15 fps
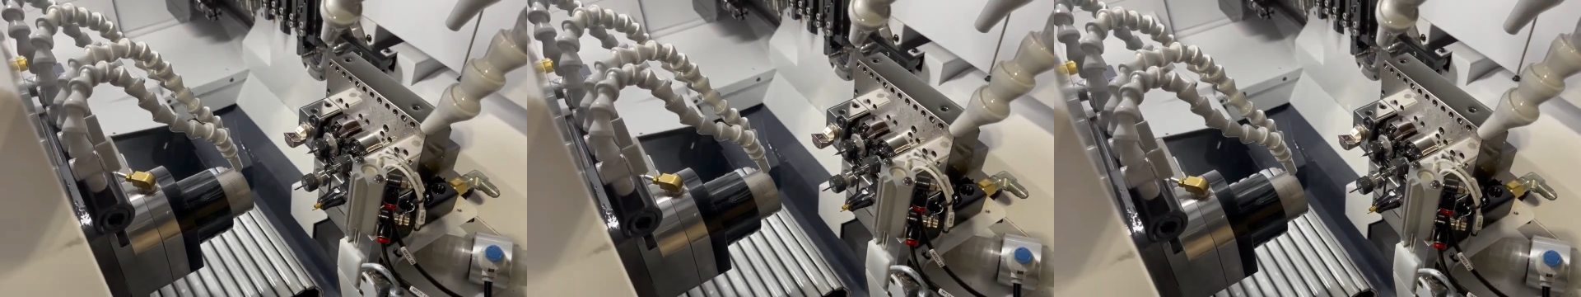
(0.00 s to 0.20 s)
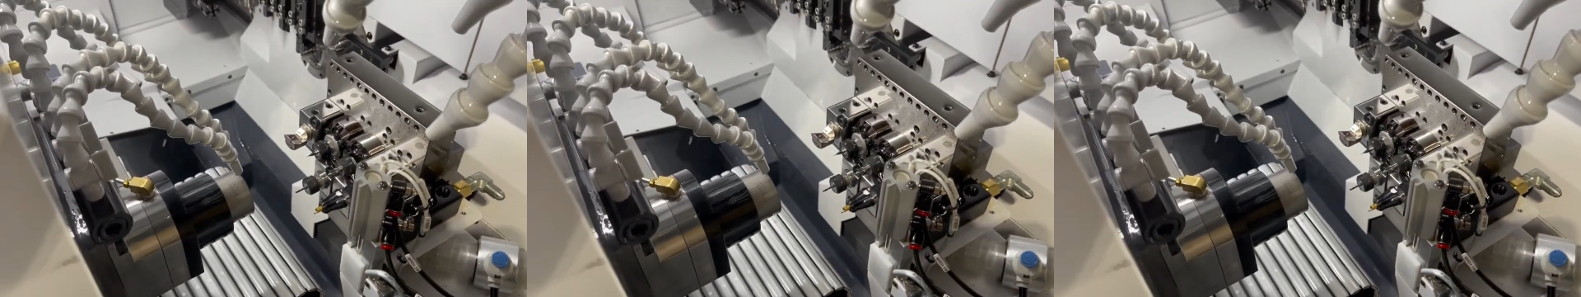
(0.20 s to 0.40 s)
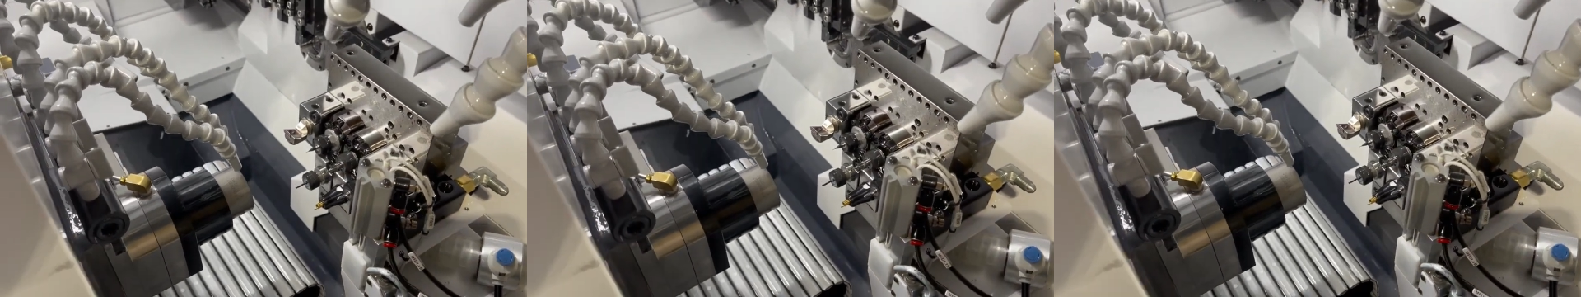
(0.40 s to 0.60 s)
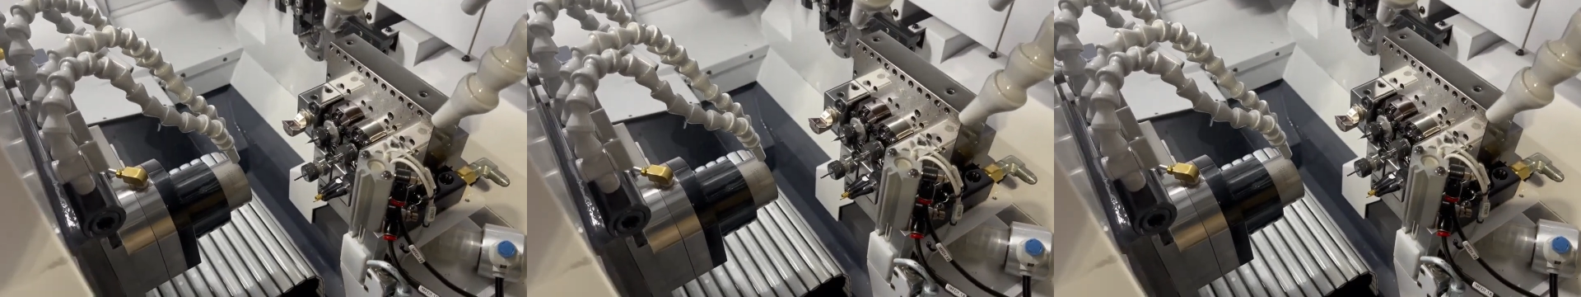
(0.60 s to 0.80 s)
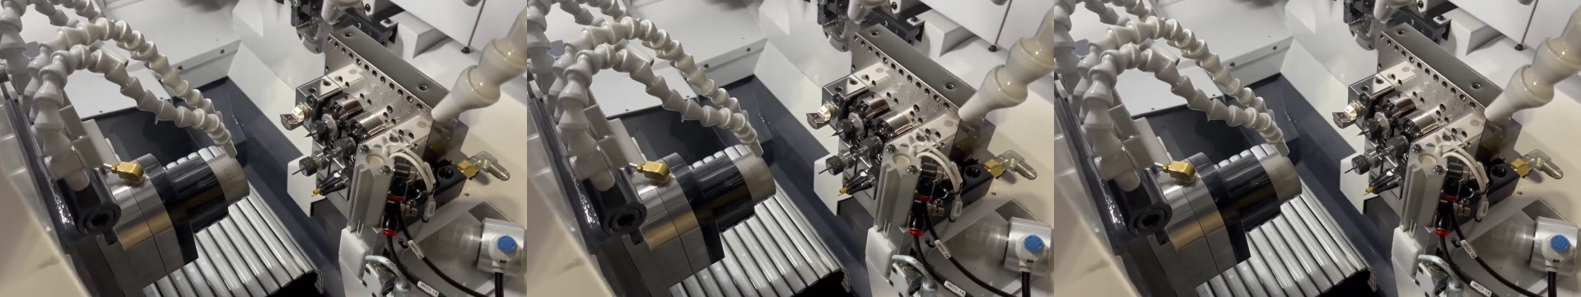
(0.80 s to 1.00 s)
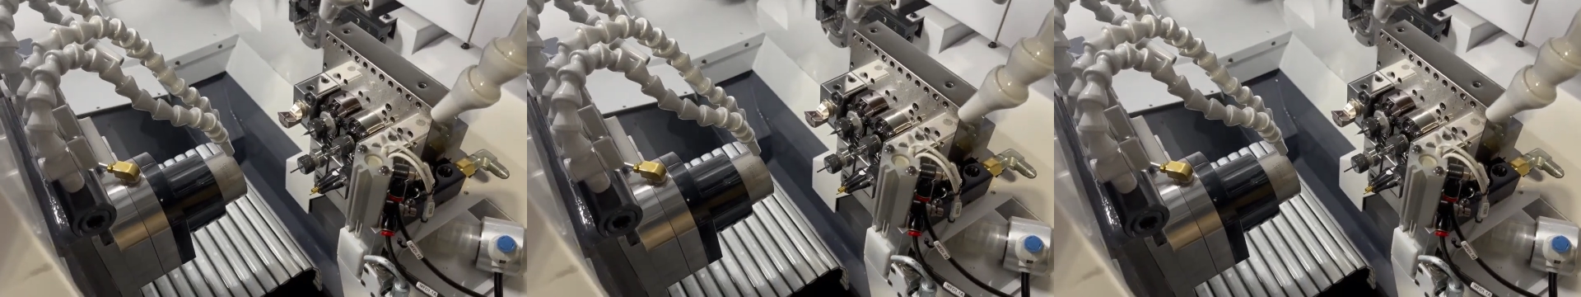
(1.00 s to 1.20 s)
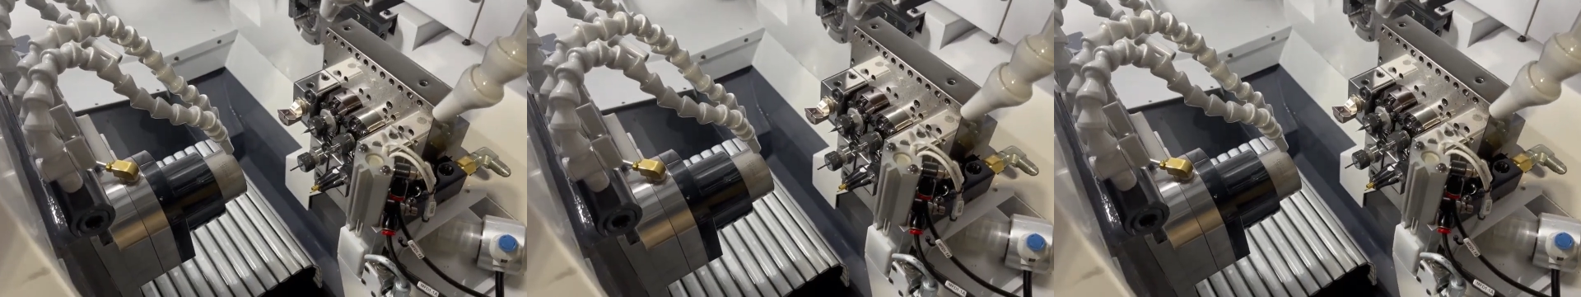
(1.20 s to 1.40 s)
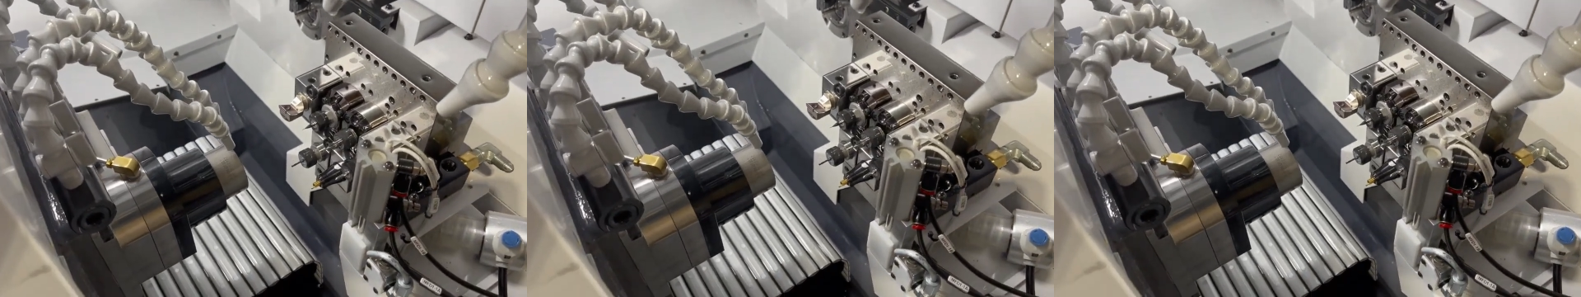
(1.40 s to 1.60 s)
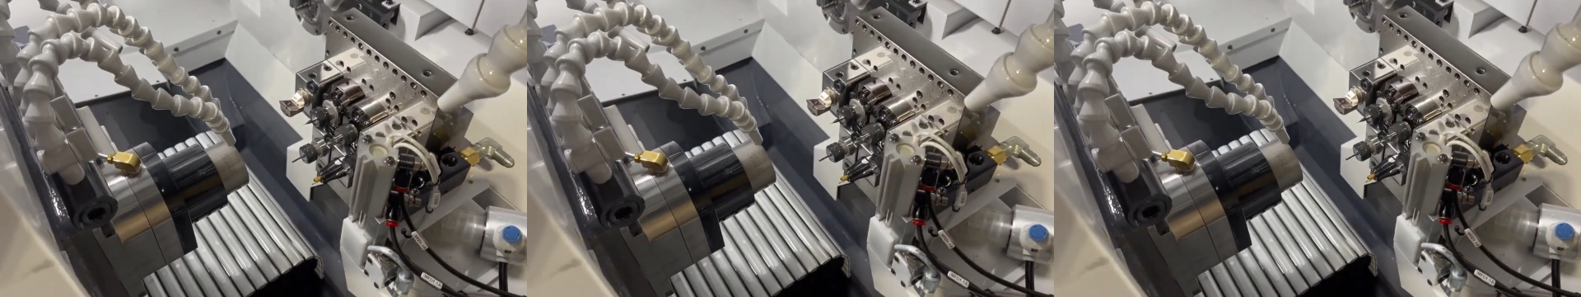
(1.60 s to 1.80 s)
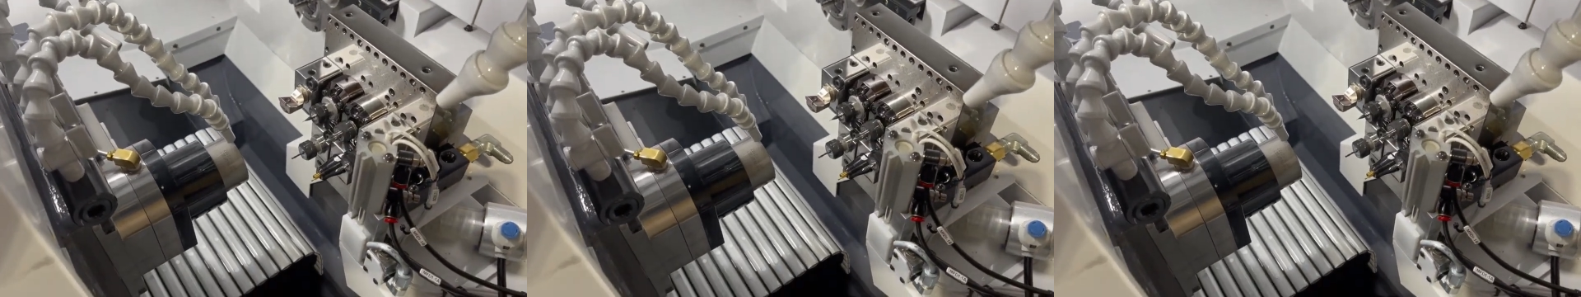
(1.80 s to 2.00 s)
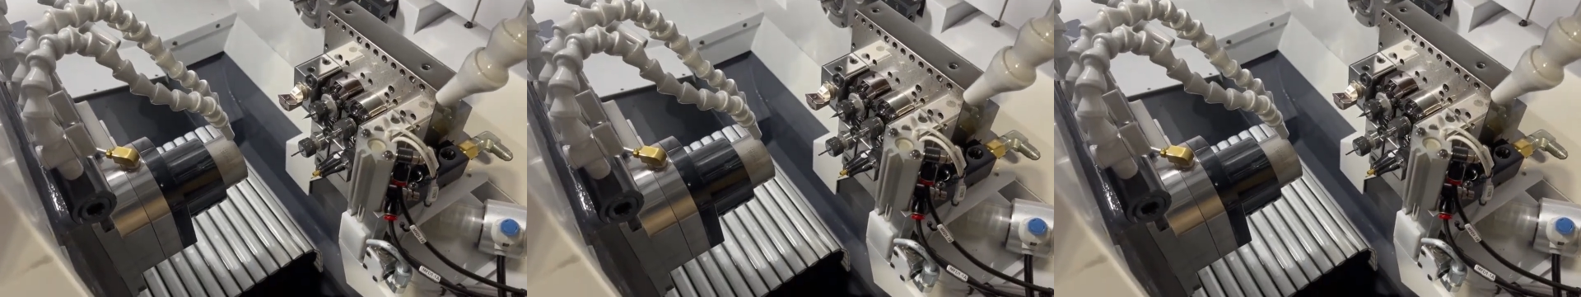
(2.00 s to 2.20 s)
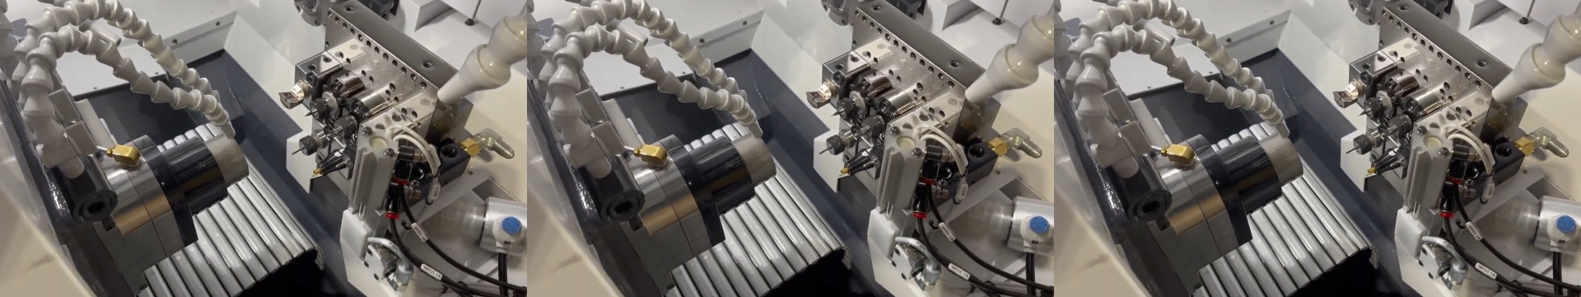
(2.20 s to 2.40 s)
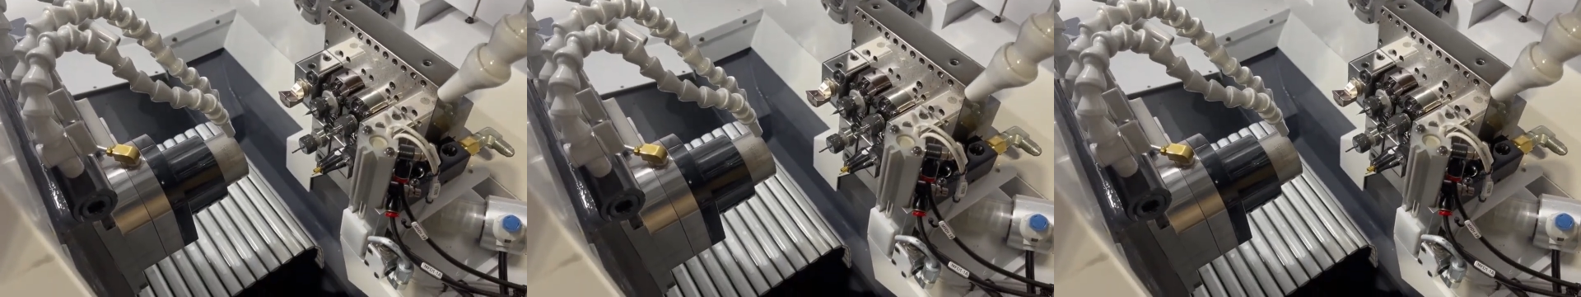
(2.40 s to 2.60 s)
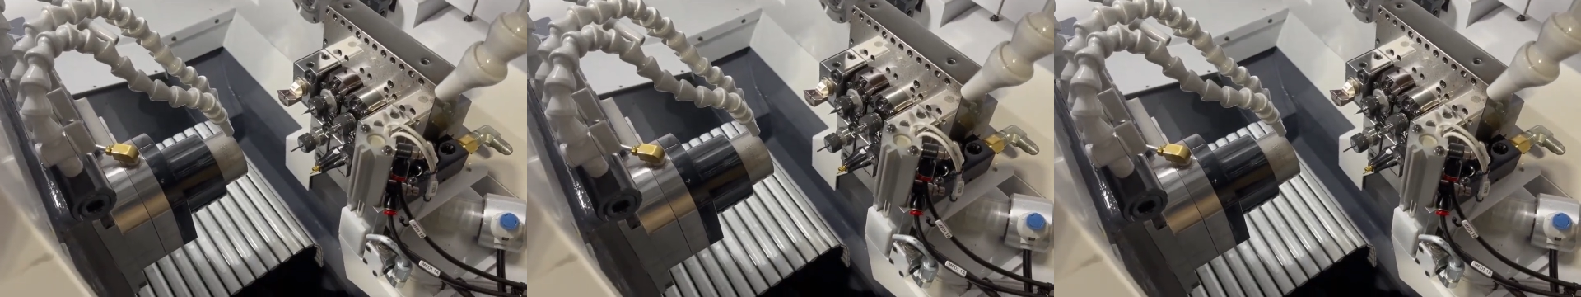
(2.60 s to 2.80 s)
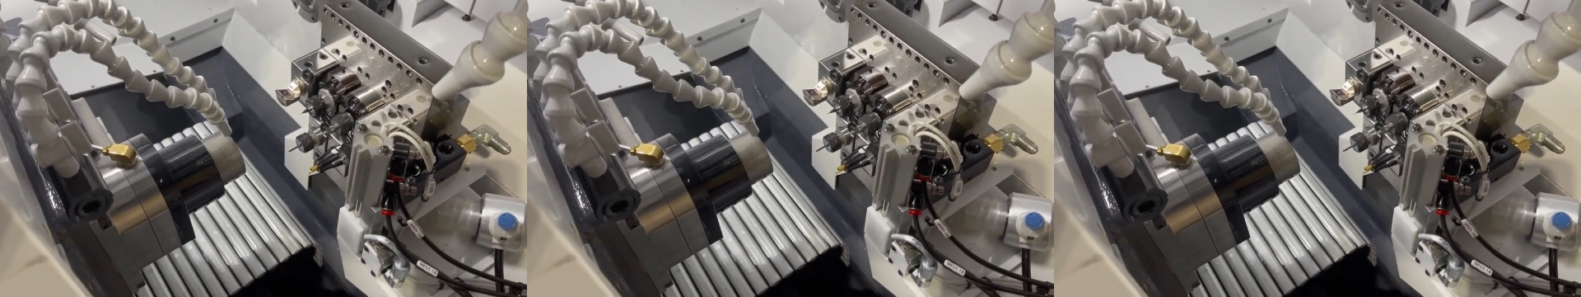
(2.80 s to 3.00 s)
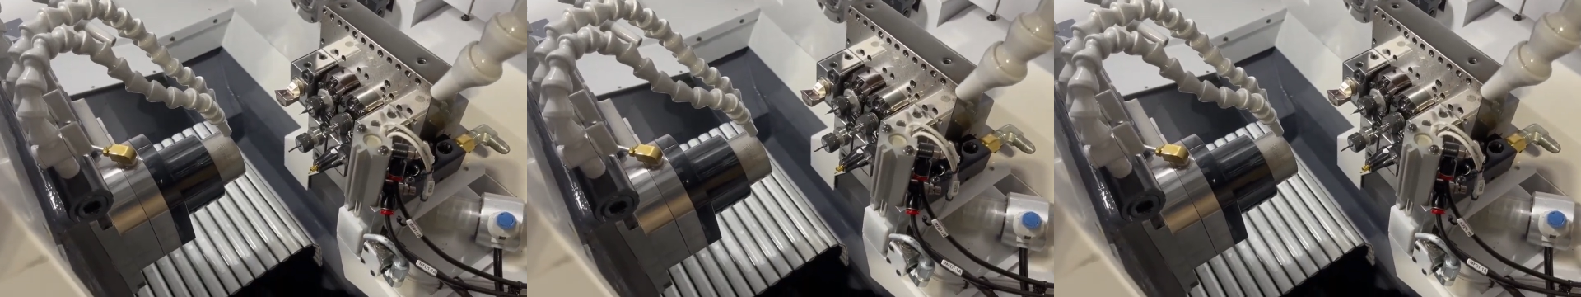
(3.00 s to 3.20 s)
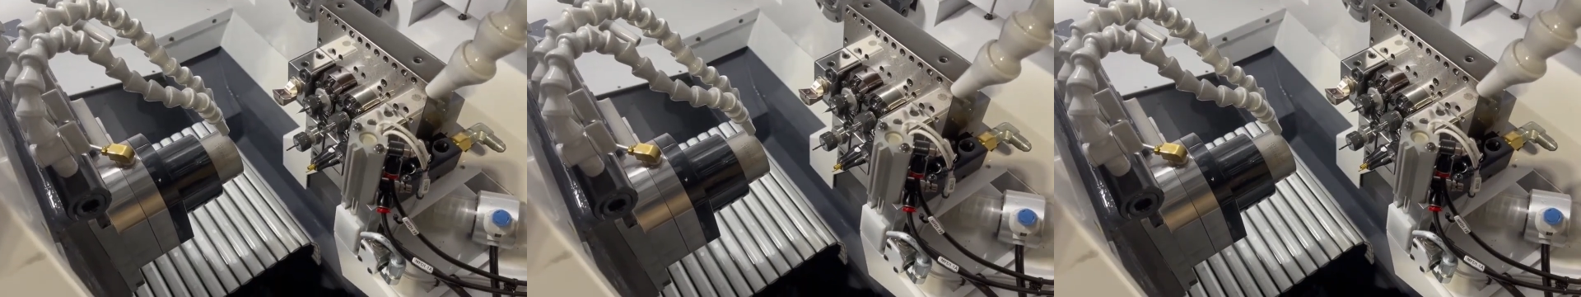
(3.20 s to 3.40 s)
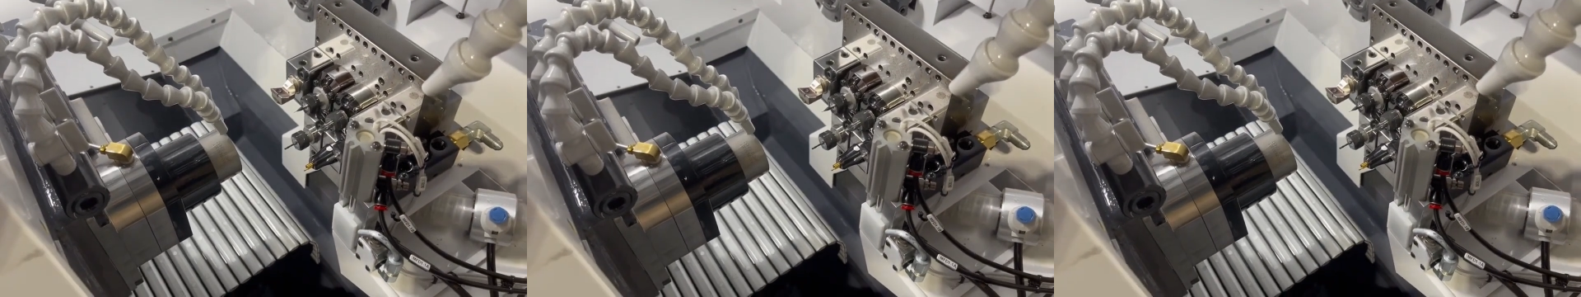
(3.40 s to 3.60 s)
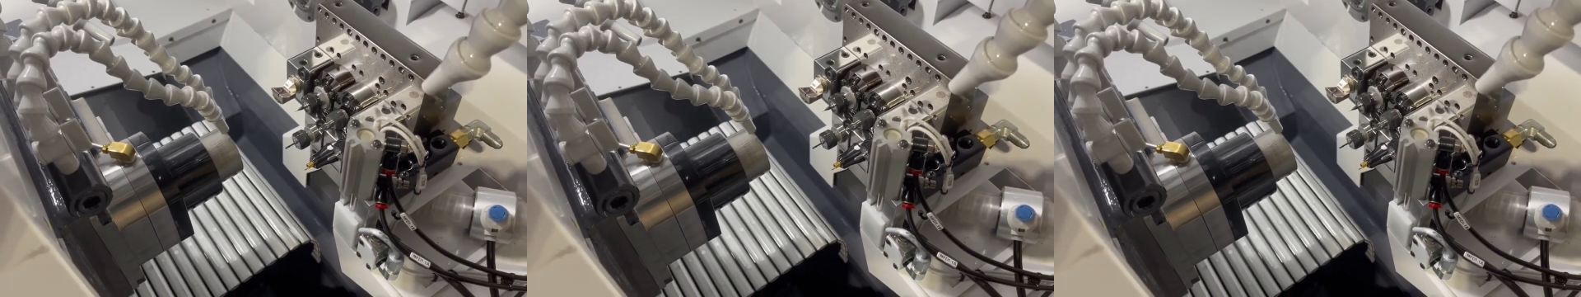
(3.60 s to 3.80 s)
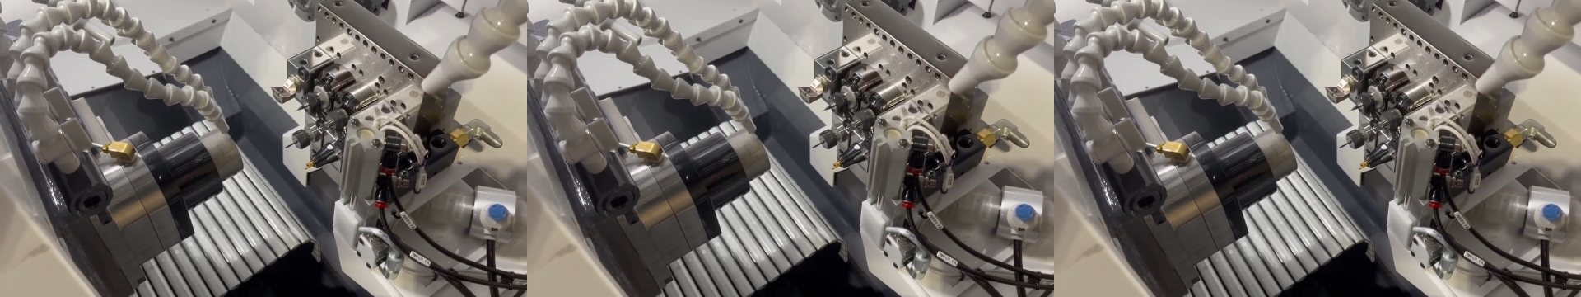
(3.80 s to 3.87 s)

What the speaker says: No face is visible, so there are no lips to read.